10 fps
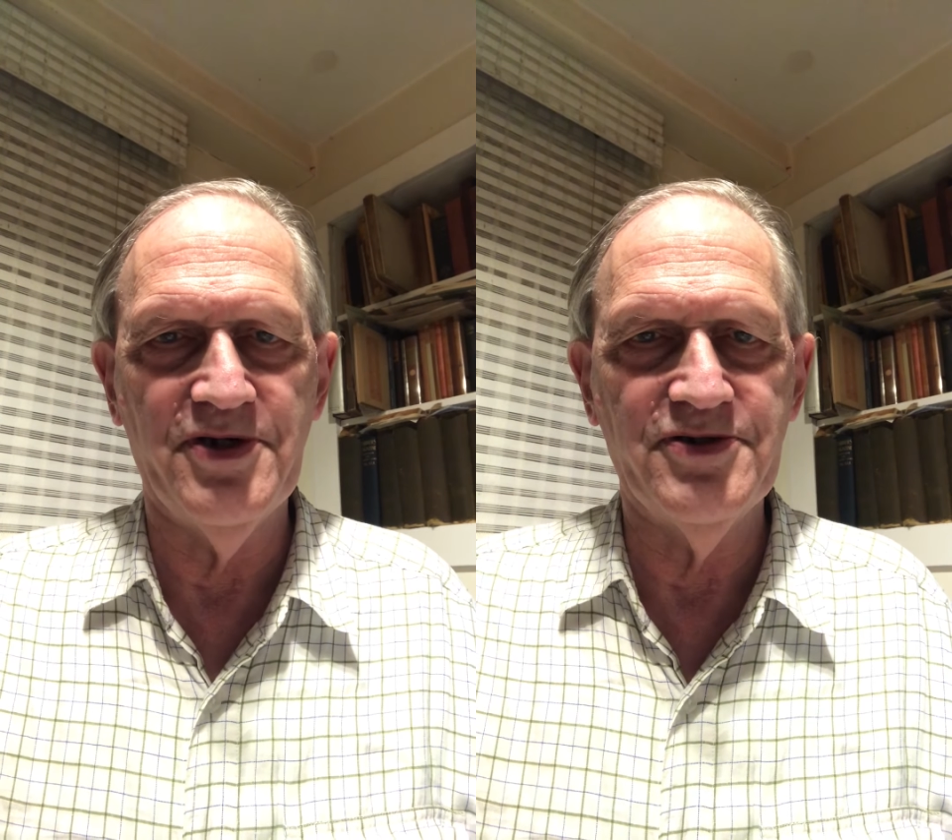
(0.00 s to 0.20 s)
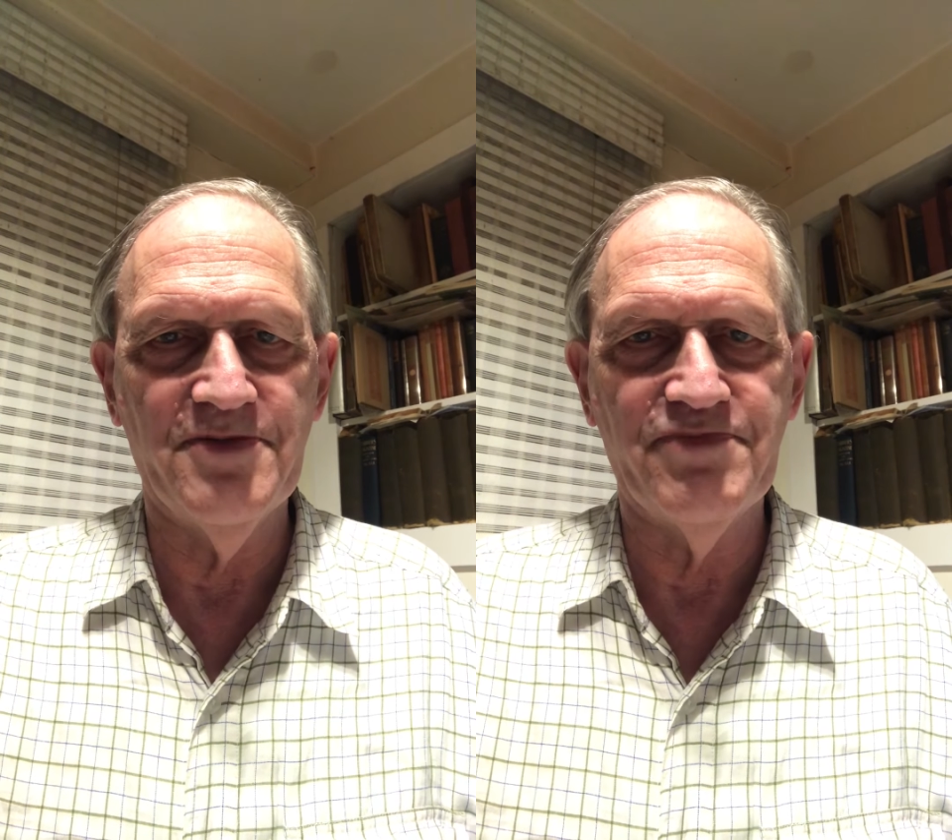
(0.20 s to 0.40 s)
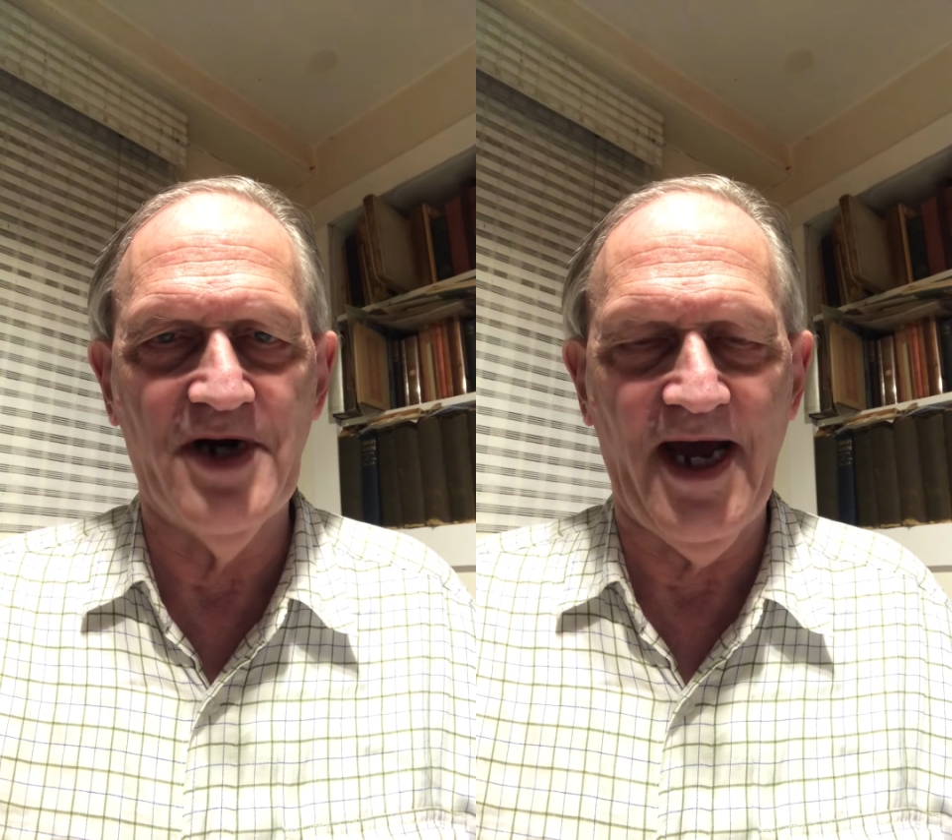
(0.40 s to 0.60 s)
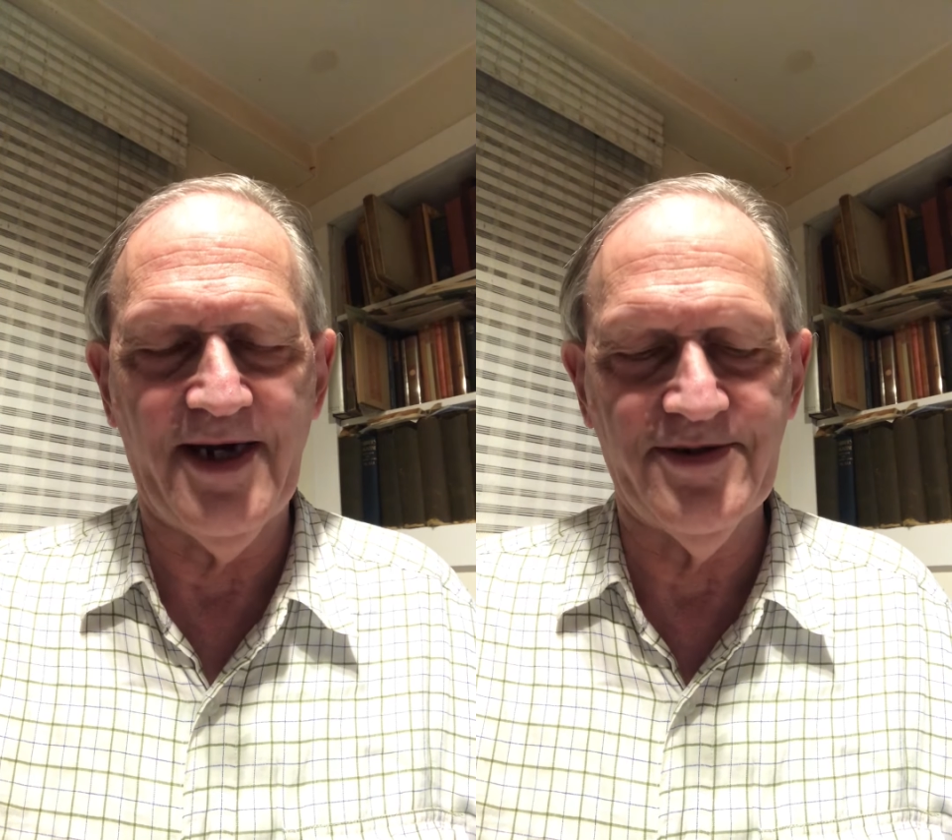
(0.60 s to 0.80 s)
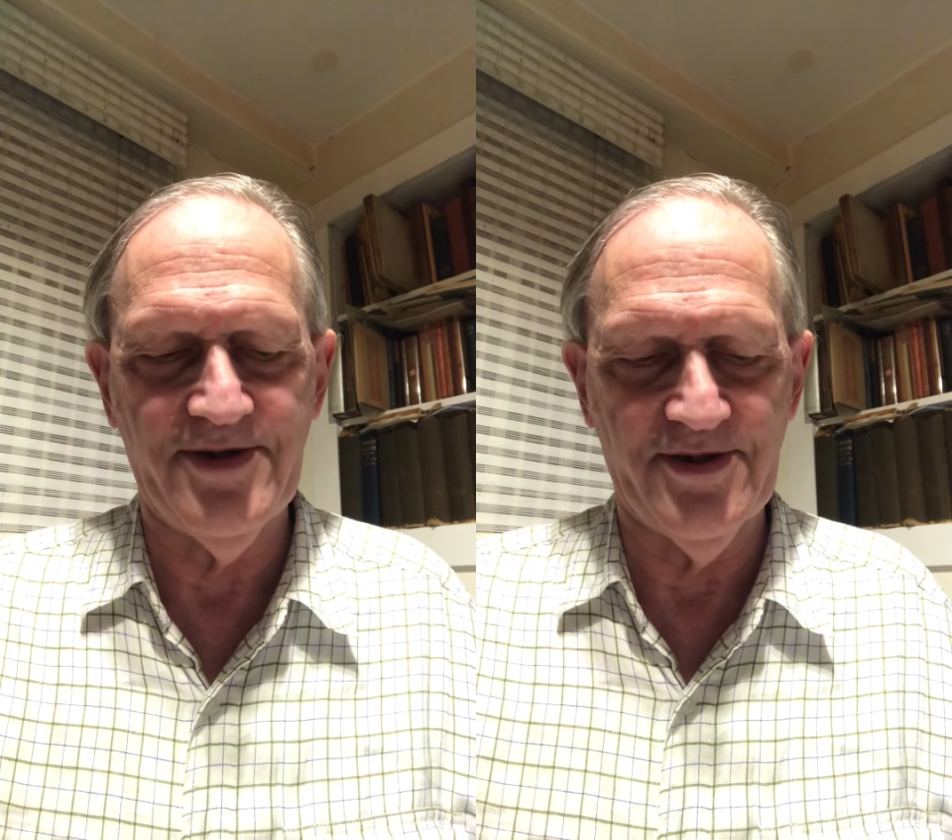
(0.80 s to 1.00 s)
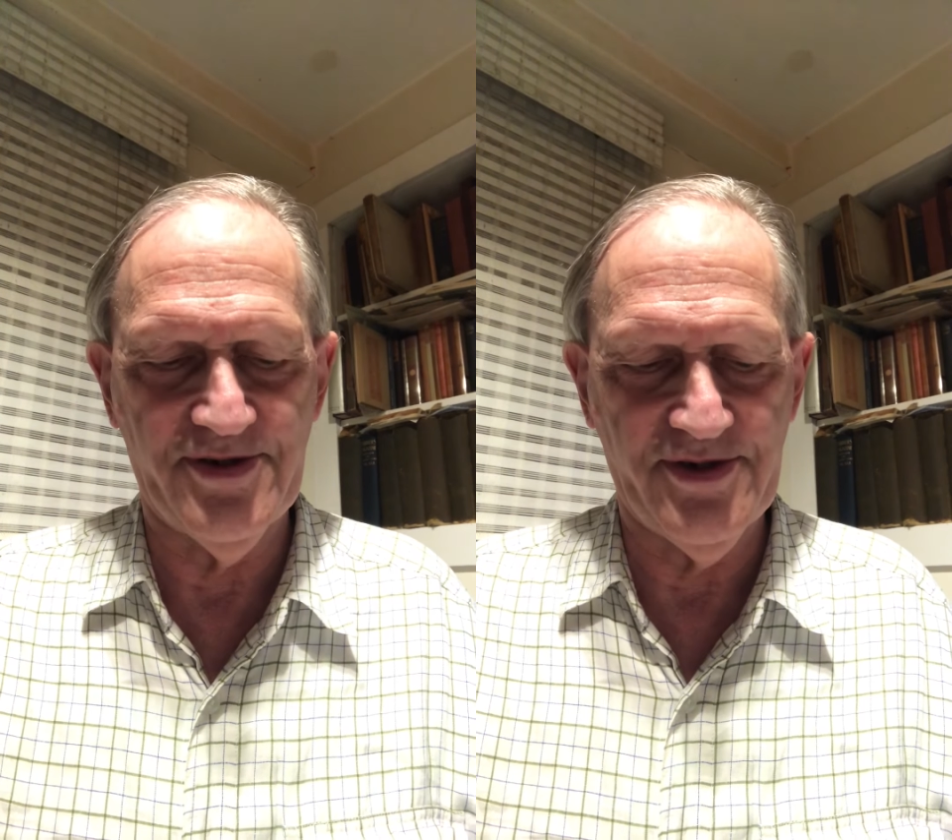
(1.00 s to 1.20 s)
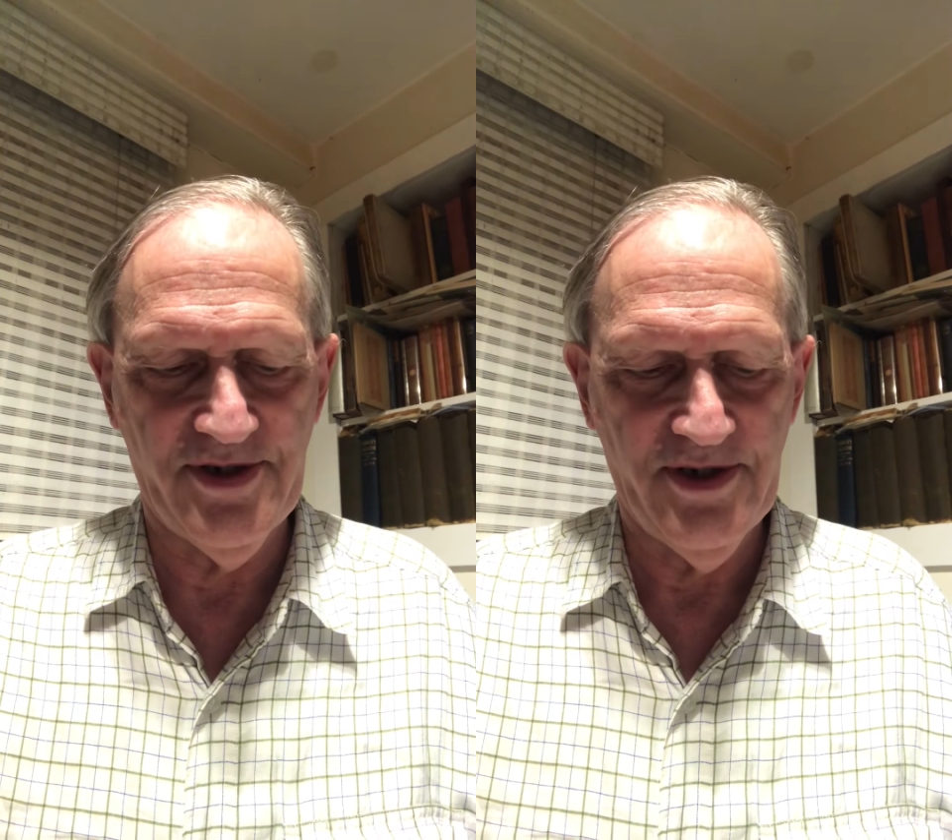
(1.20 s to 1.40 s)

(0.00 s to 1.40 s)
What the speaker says: into practice.